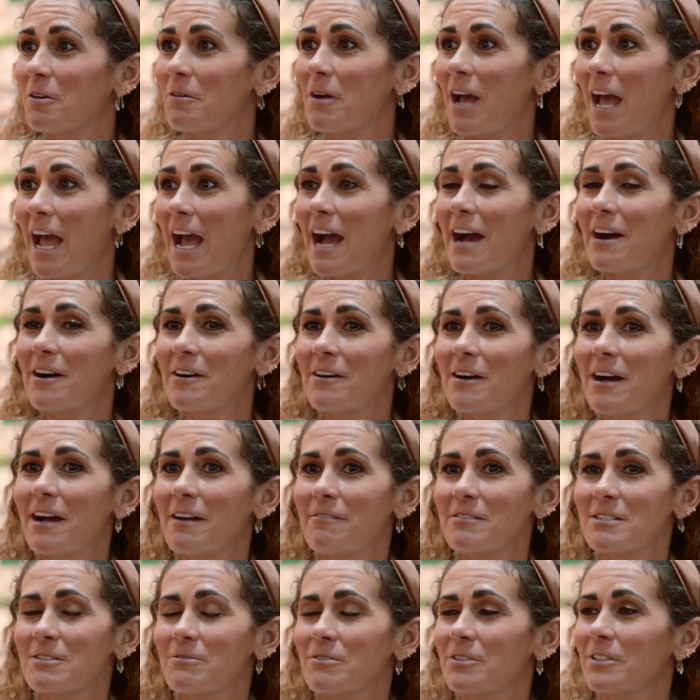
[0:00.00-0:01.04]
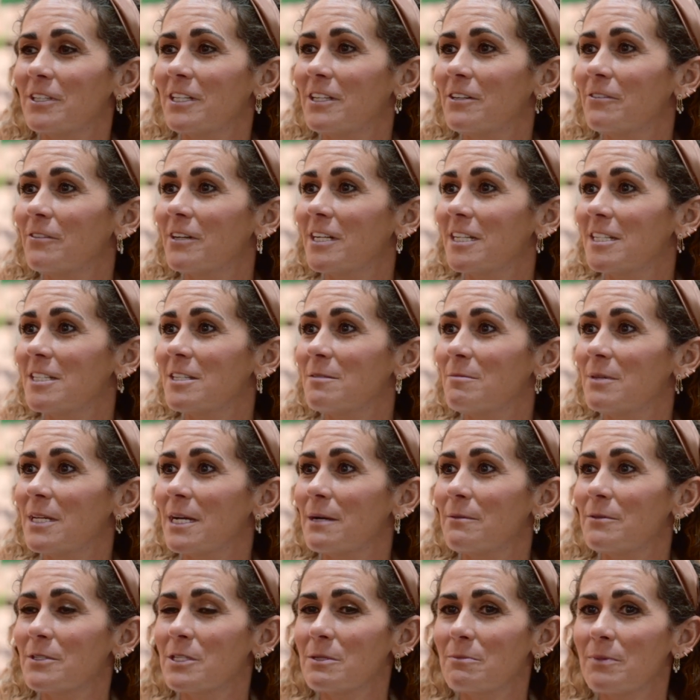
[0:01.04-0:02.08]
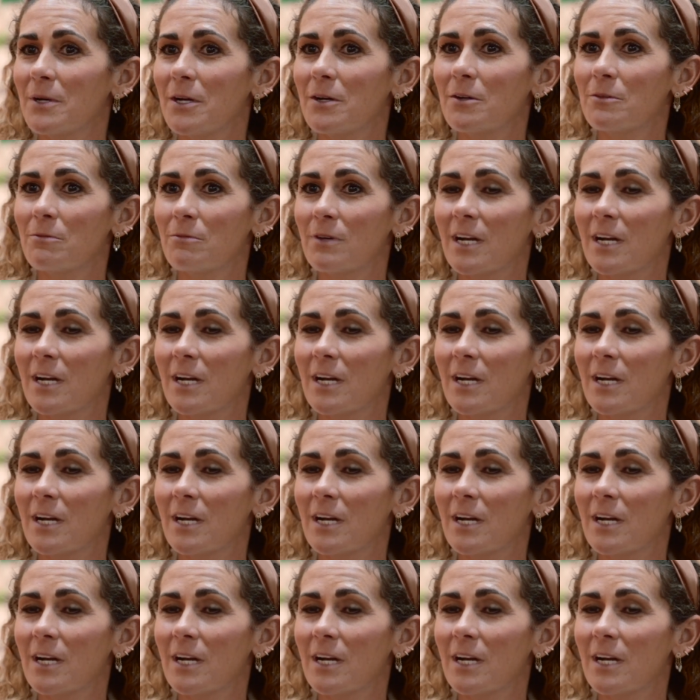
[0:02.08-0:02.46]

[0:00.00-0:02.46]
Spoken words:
how I was really going to be able to bode